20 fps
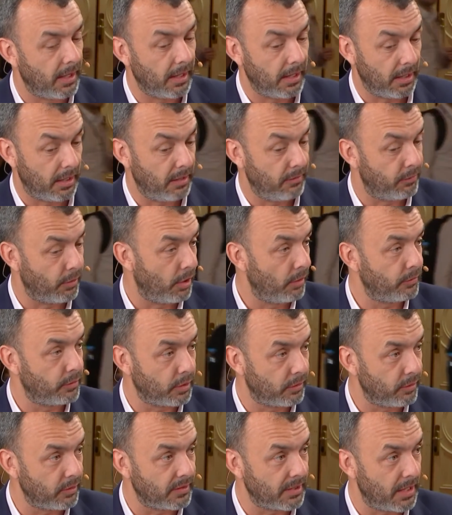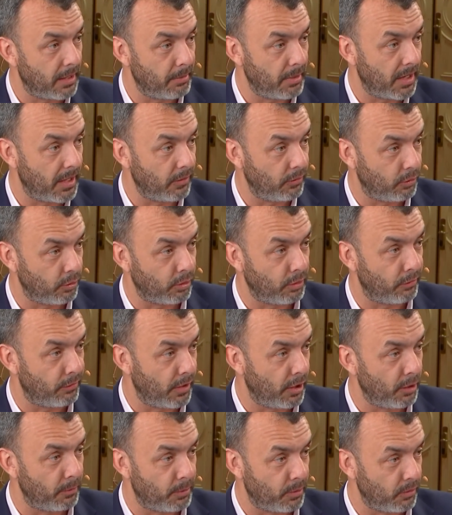It evolves over time, and as your
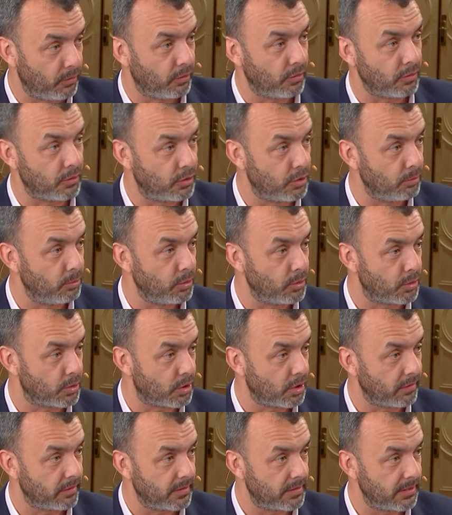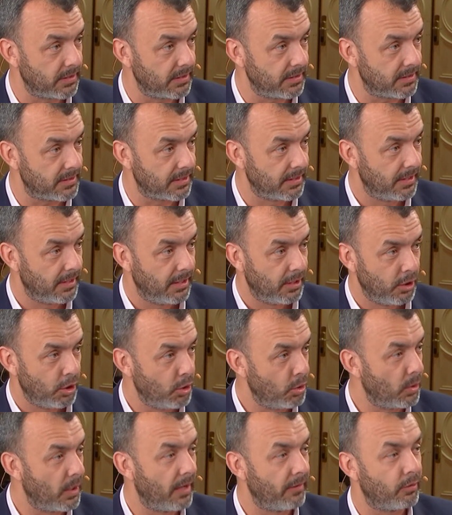developers consume new services,
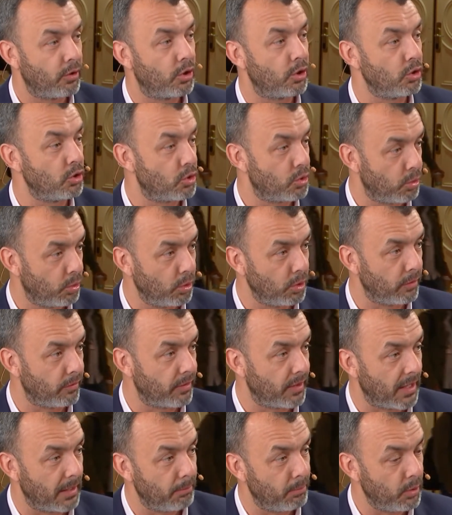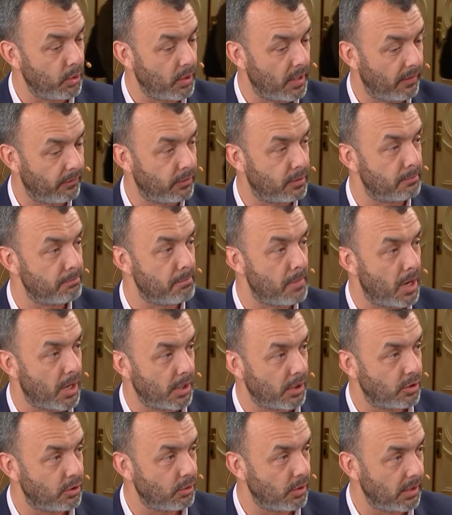you don't have control over that, but you have to
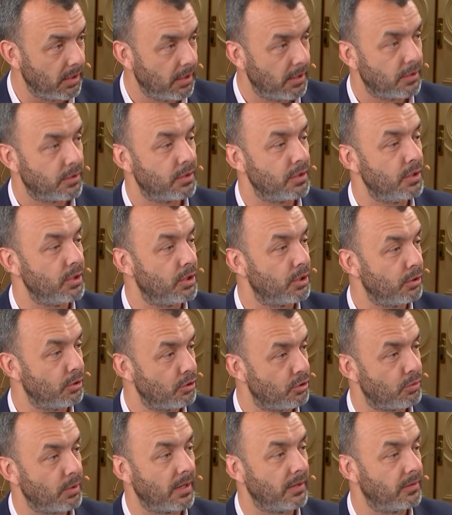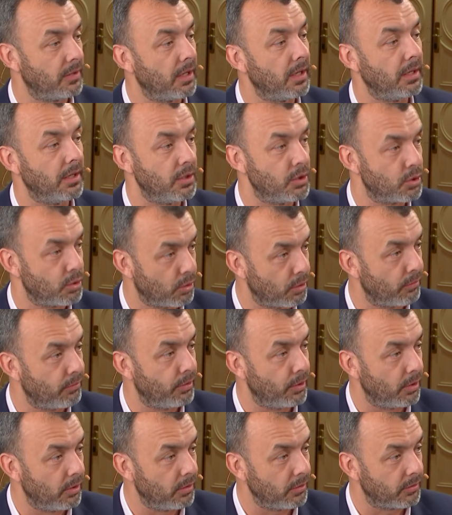monitor it so that you can address any
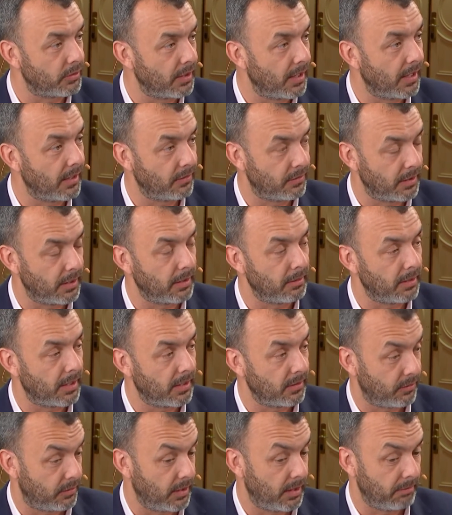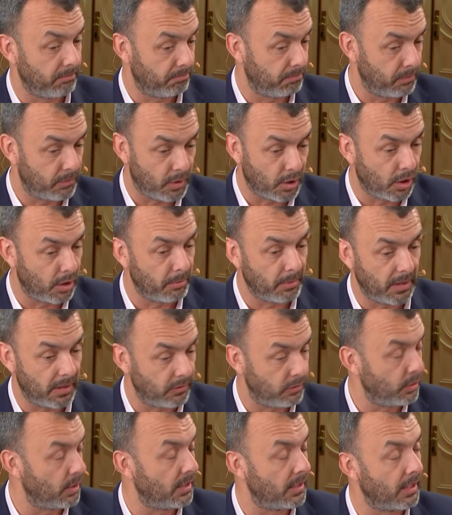shortfalls as they come and
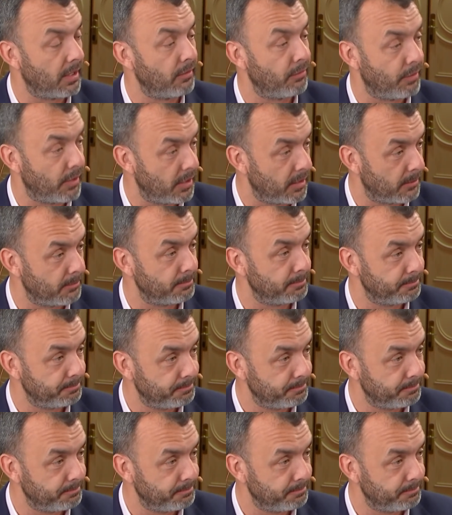as you identify them.